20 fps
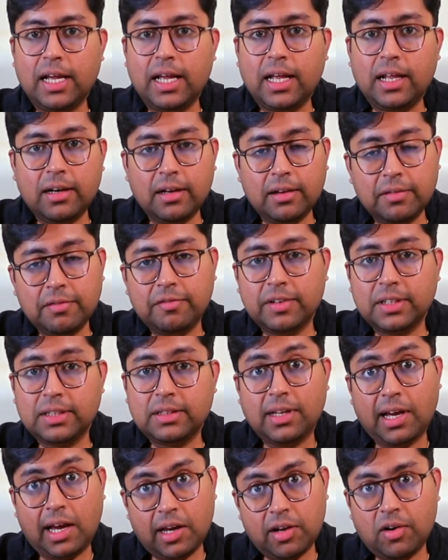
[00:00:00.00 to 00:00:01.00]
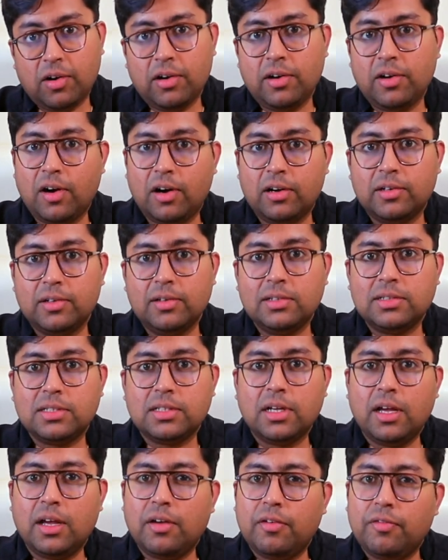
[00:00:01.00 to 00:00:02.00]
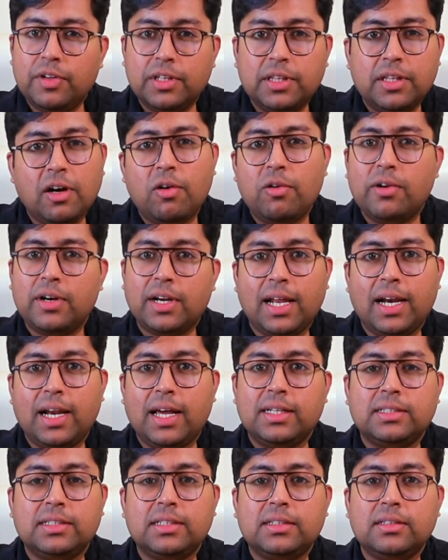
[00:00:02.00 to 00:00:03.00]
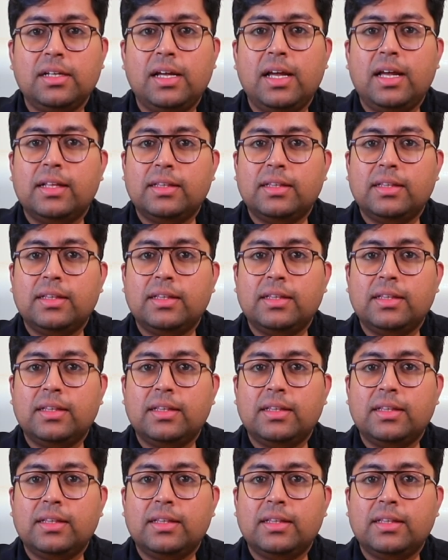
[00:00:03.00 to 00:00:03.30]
live with thyroid nodules without realizing